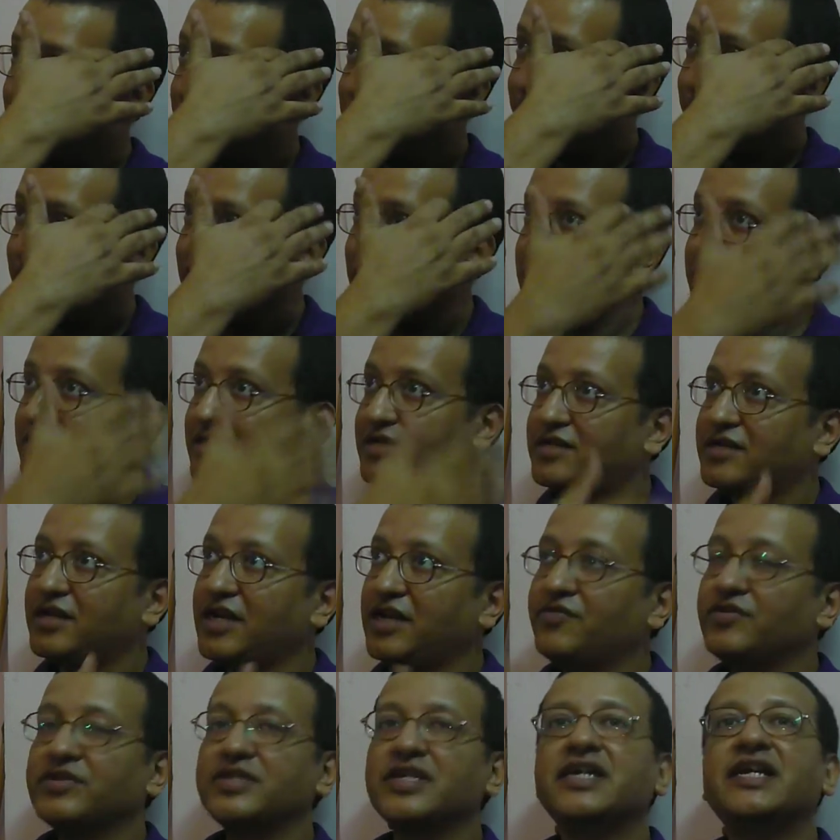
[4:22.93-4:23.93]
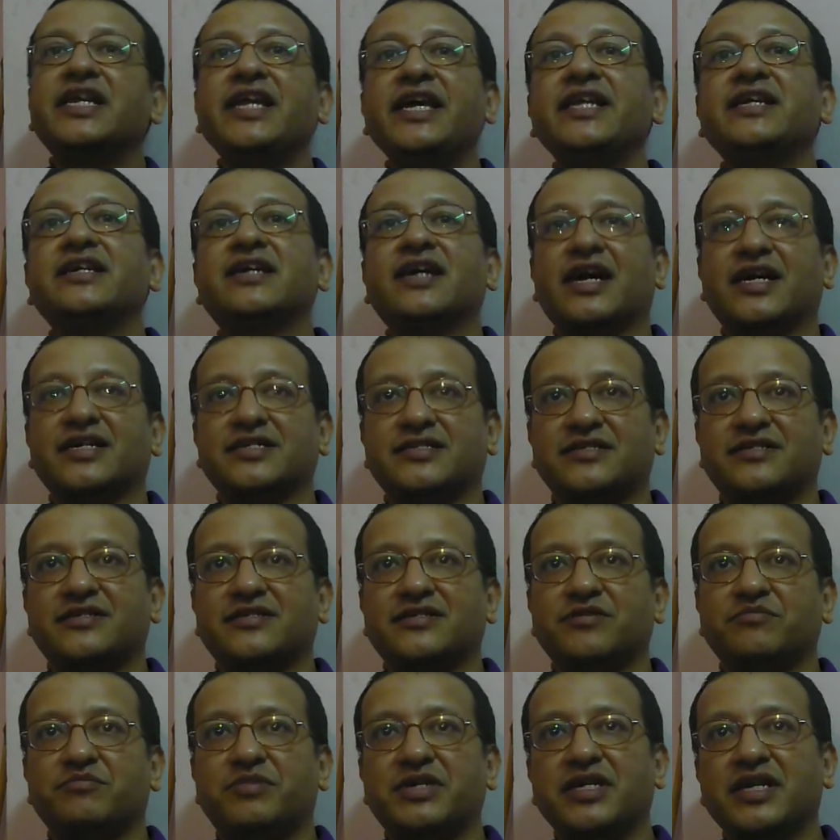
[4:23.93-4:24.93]
But it was a clean caste.
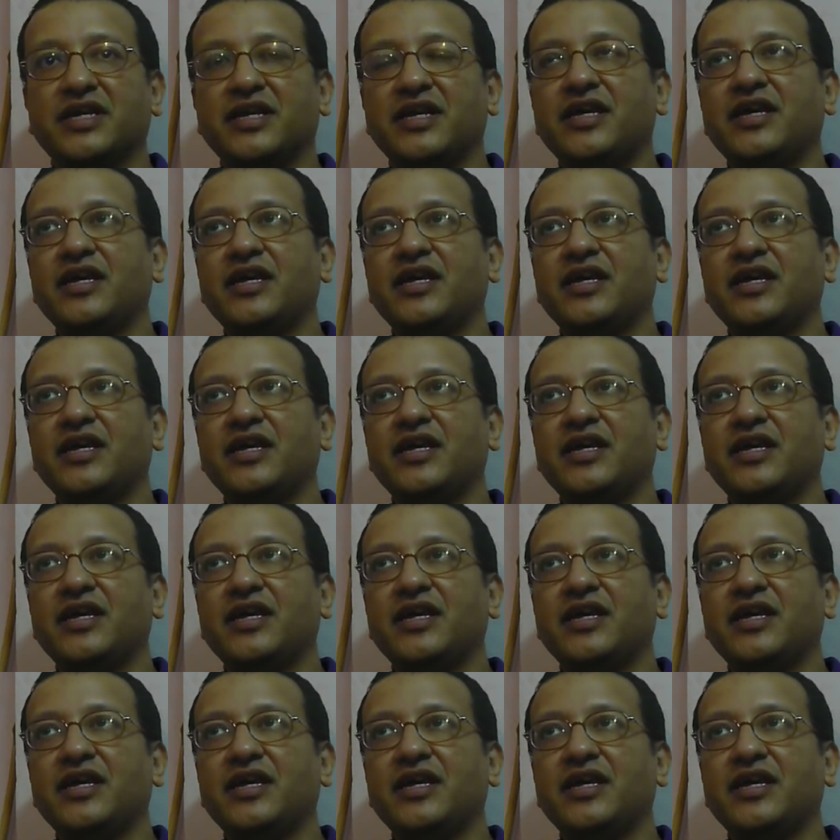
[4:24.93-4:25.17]
But